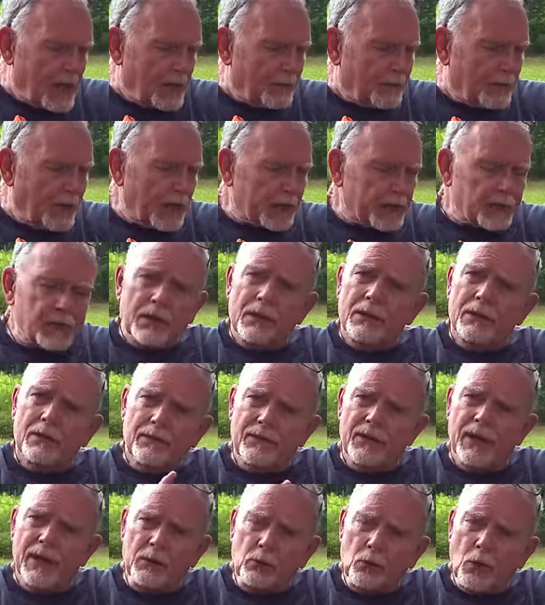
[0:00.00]
but
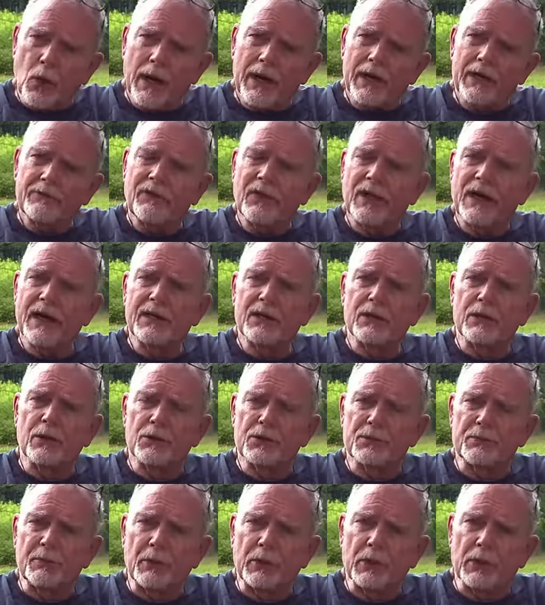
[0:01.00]
that wide flat
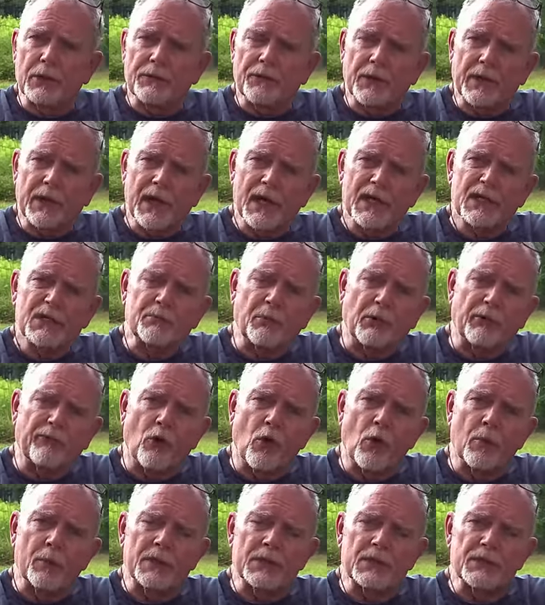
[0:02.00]
nose bullet, the Cast
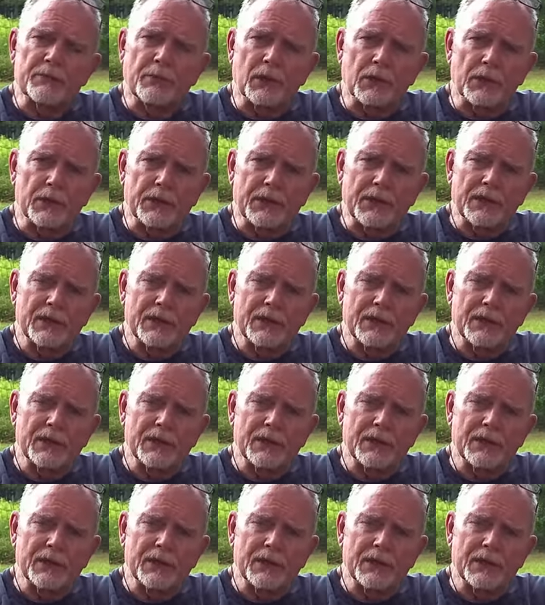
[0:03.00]
Performance bullet,